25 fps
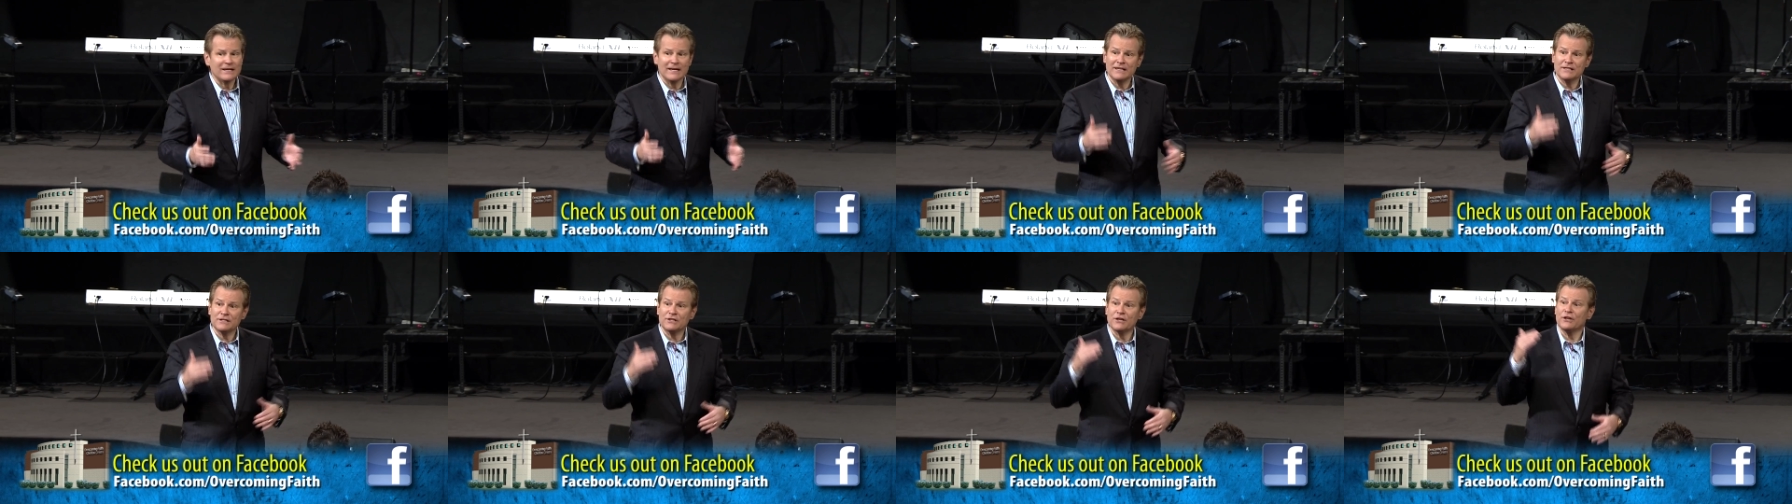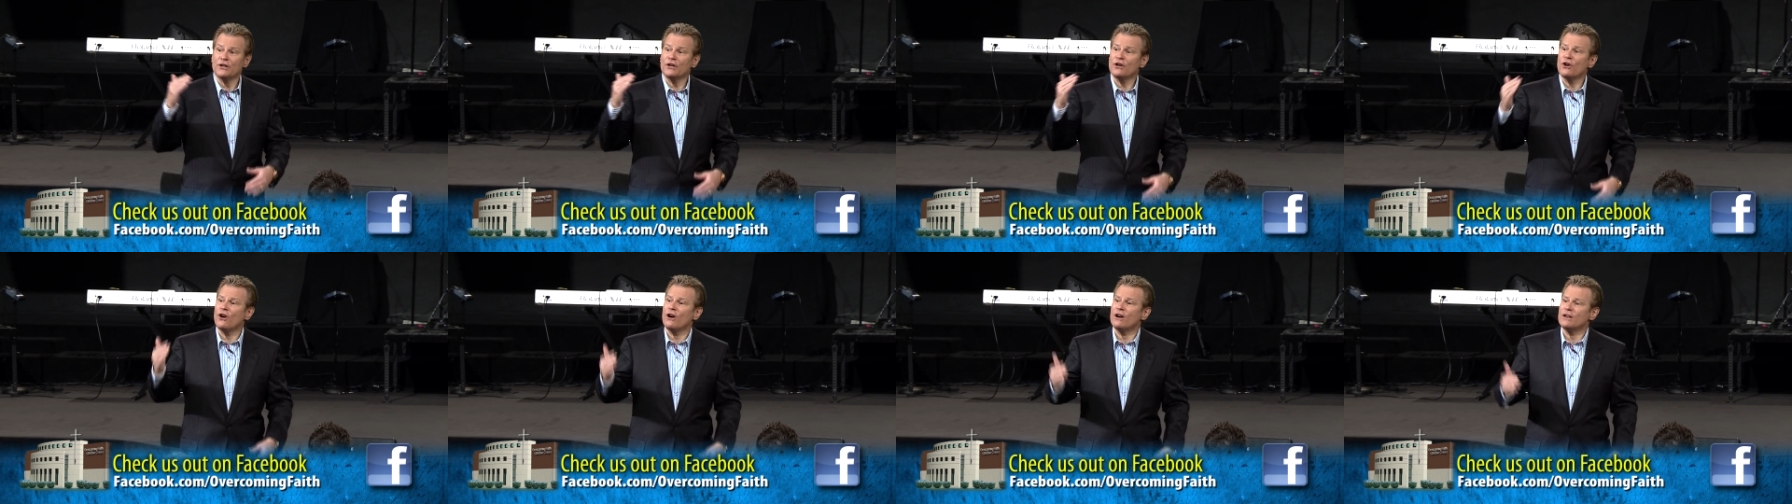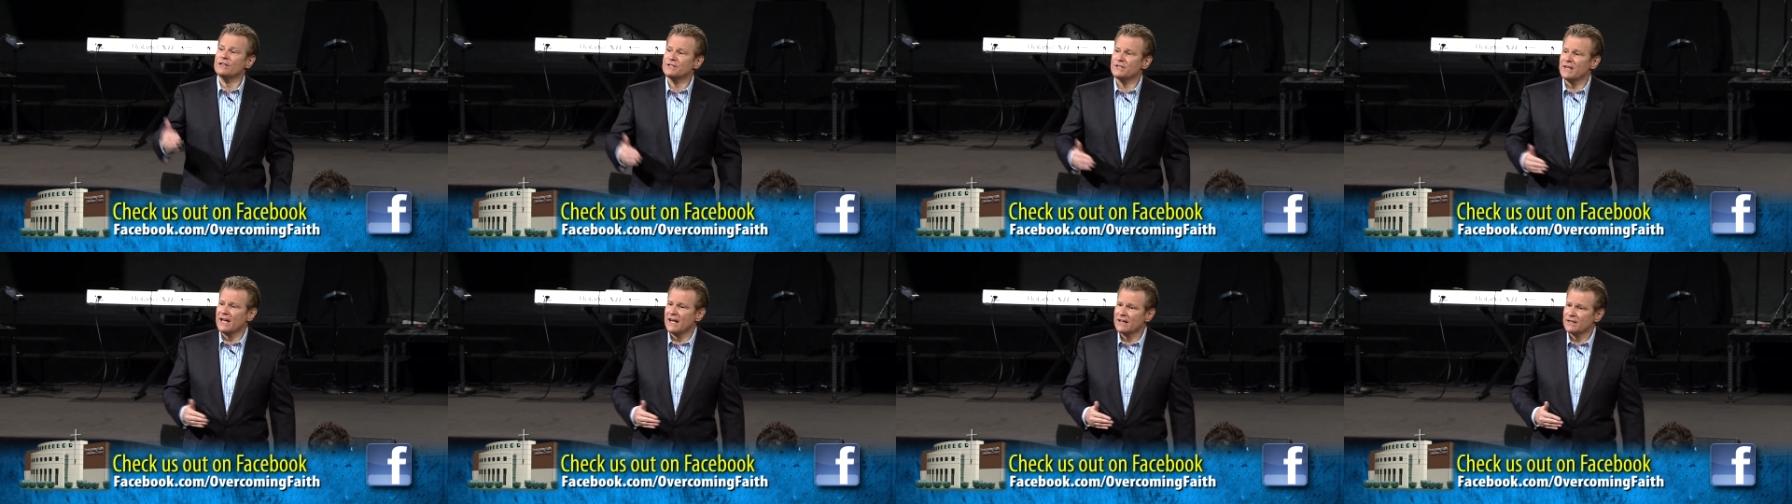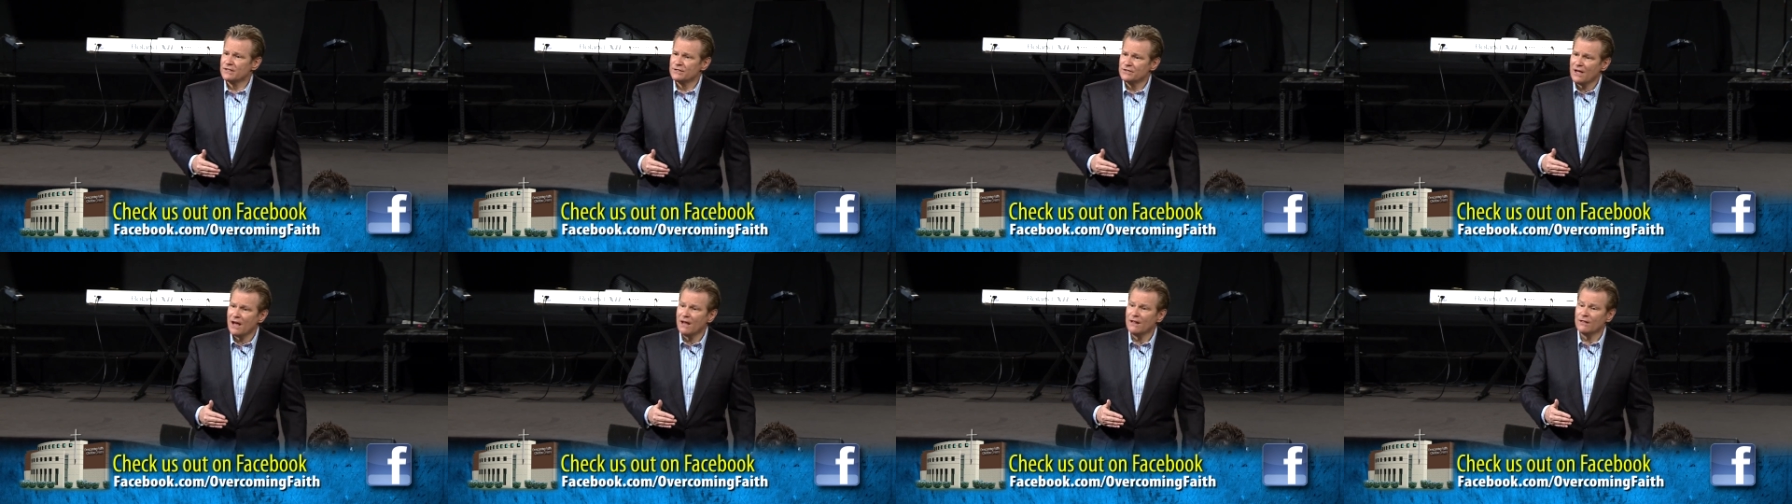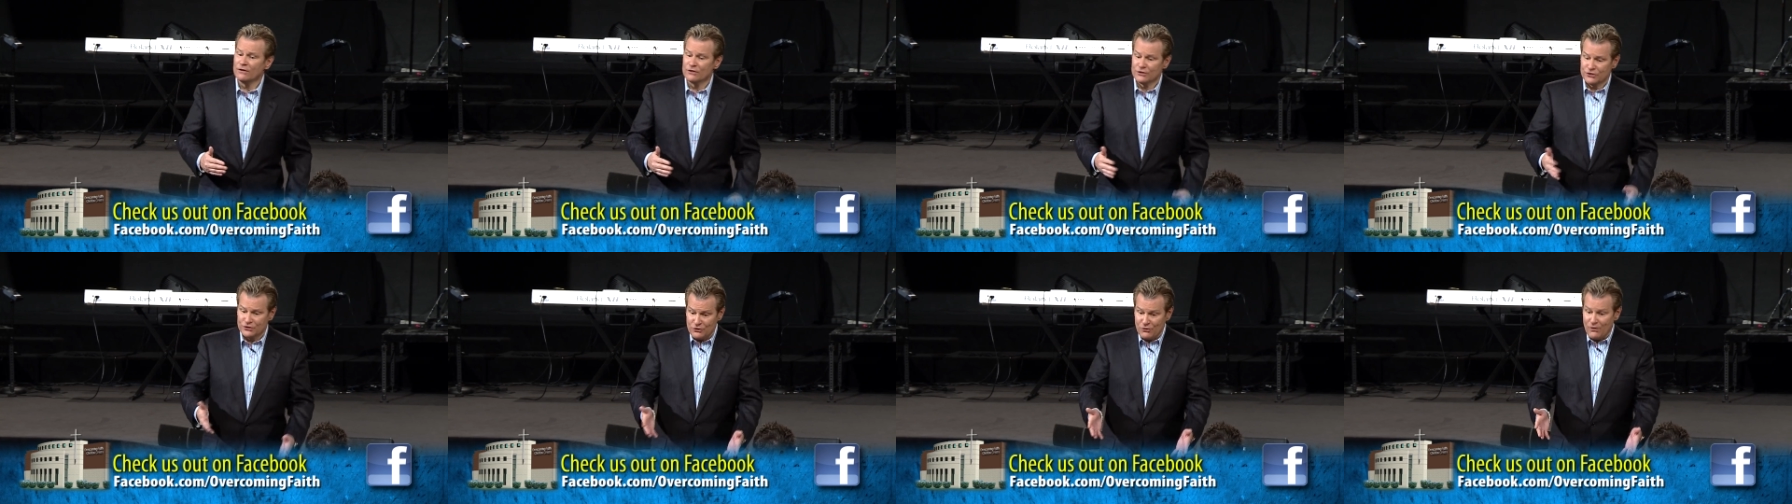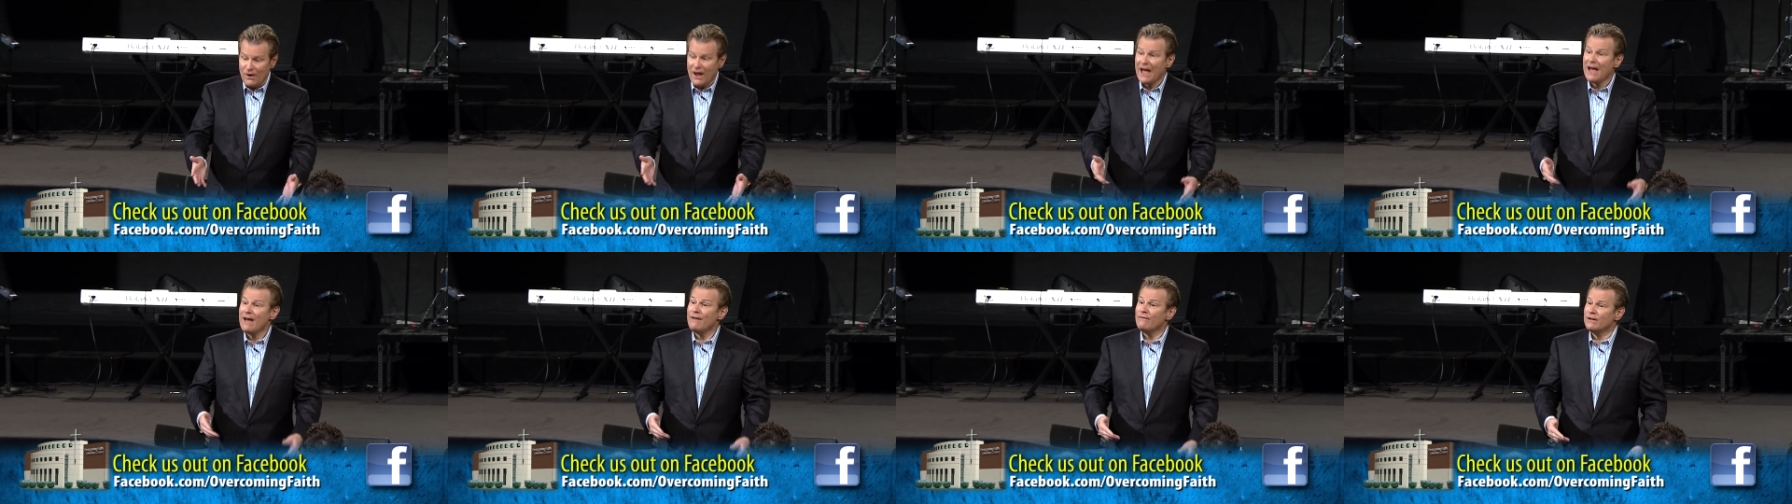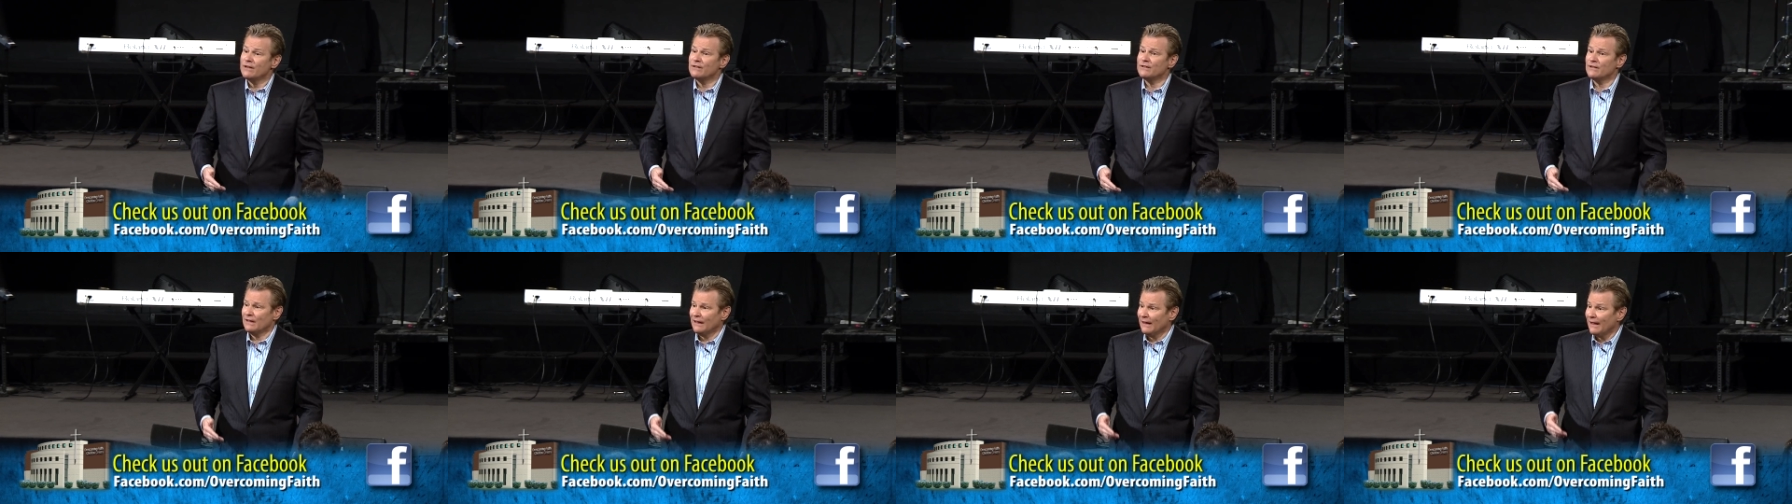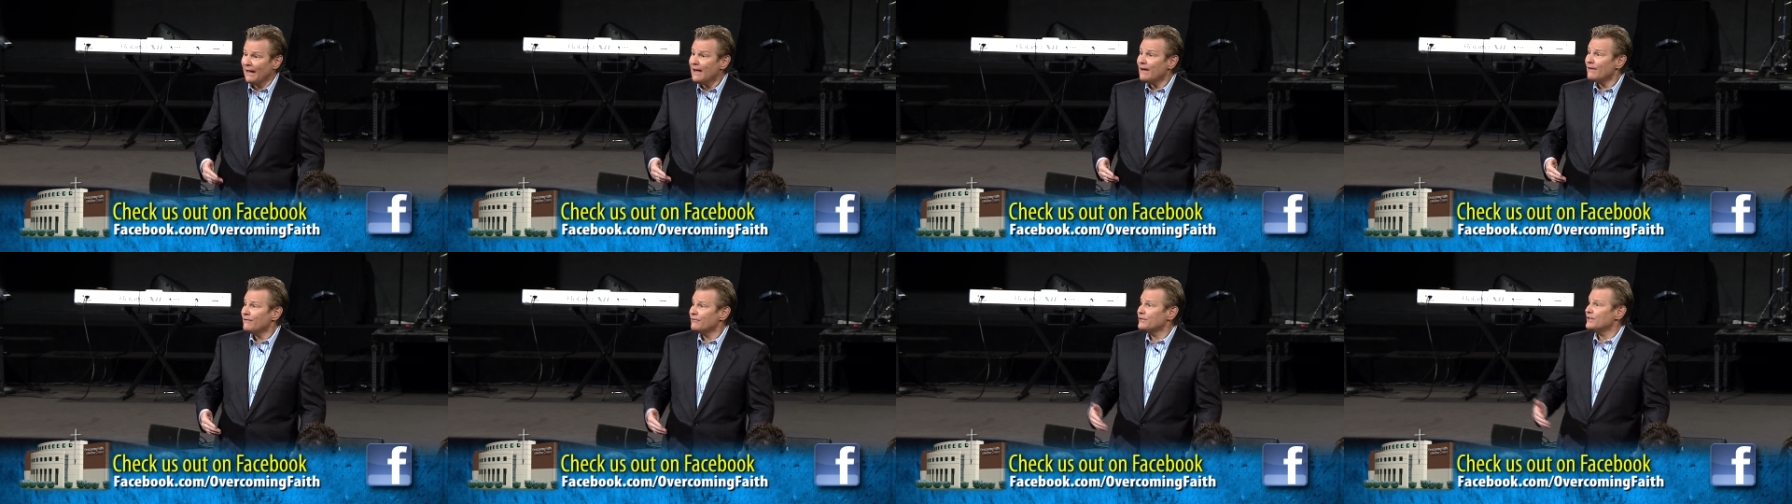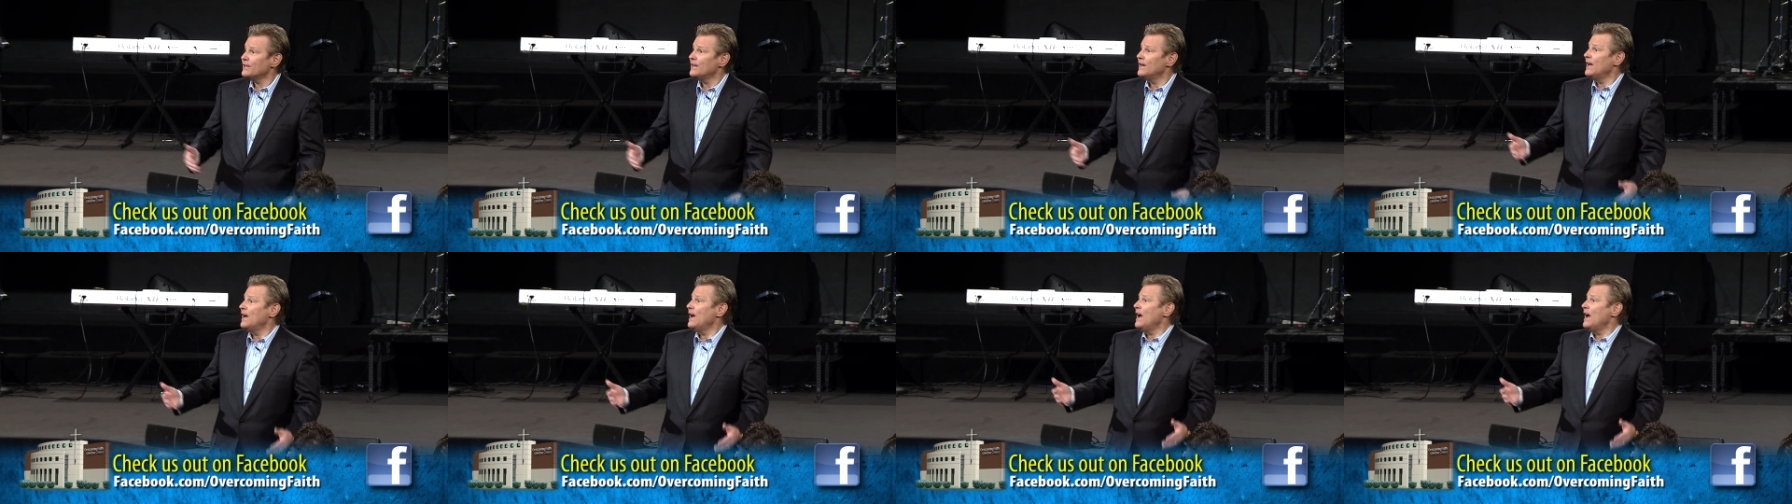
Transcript: It's going to cost X dollars. You have it left.